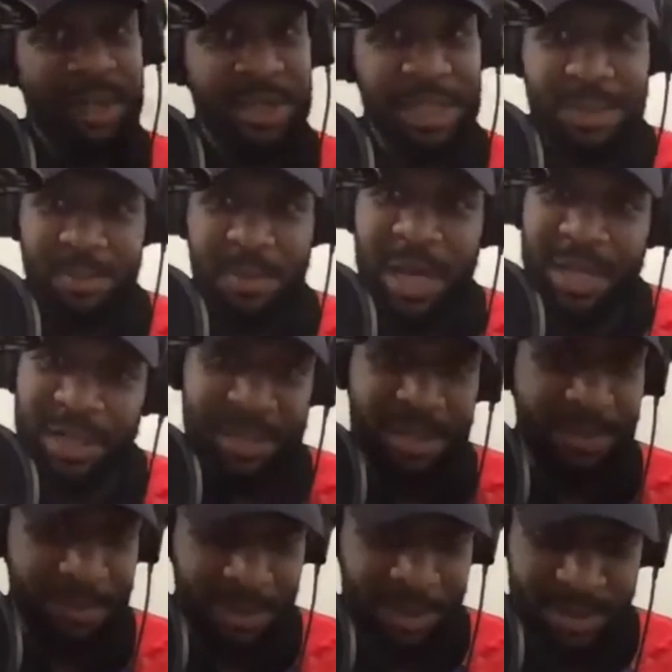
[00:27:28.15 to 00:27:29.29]
this man is
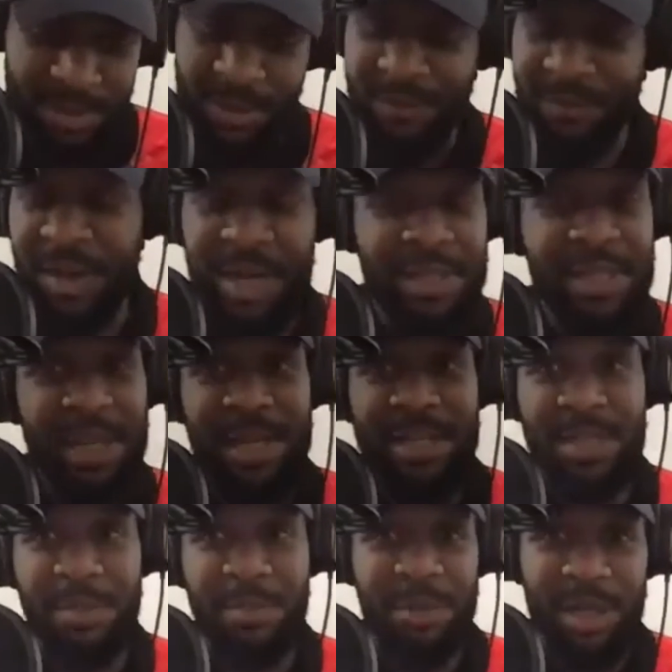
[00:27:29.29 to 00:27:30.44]
a
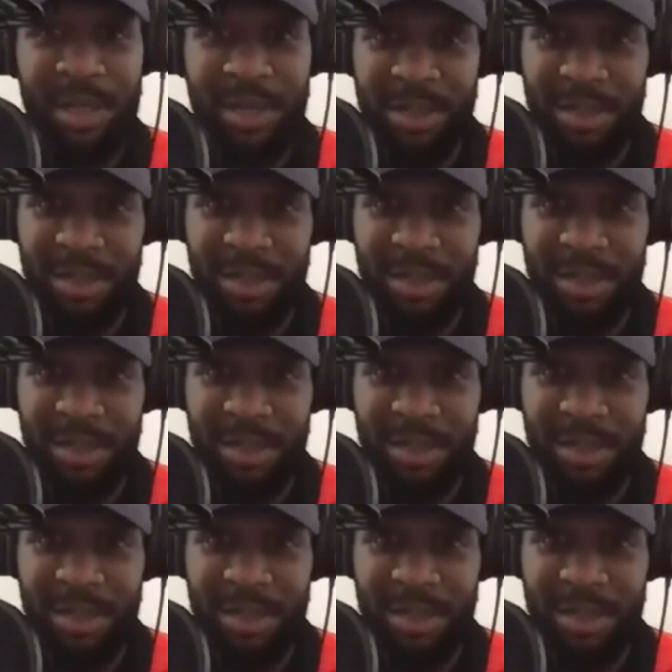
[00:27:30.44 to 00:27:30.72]
fantastic player,